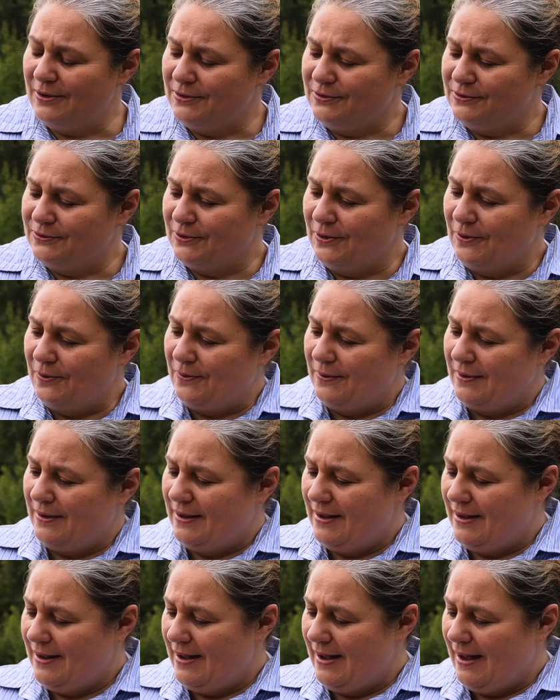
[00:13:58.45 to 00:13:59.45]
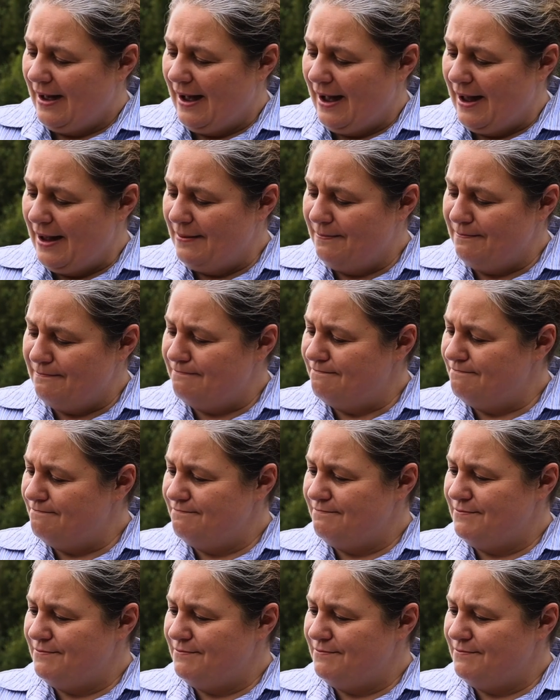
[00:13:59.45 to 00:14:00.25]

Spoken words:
So I'm